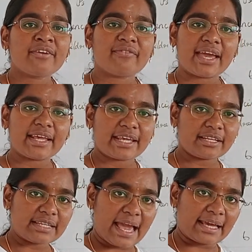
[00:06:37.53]

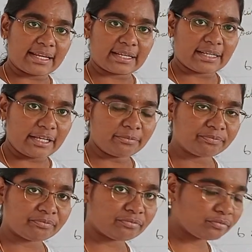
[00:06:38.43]
varying directly,
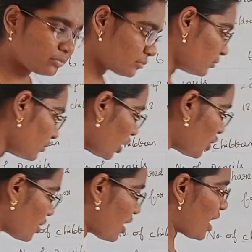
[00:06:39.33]

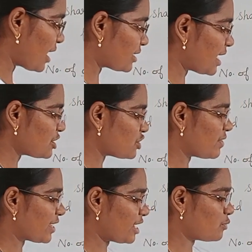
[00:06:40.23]
at last you
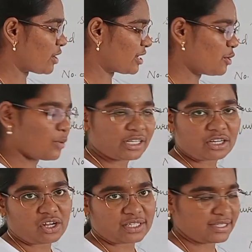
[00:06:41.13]
will get only
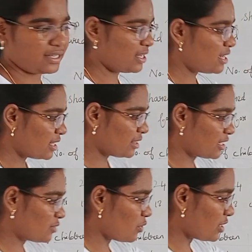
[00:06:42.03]
one constant.
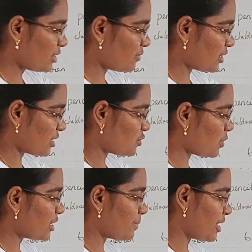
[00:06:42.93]
That's
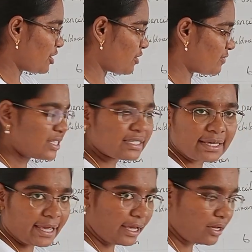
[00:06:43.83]
what the meaning of this
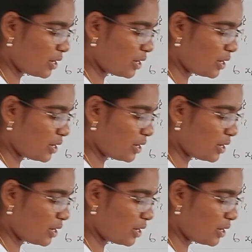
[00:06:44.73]
k.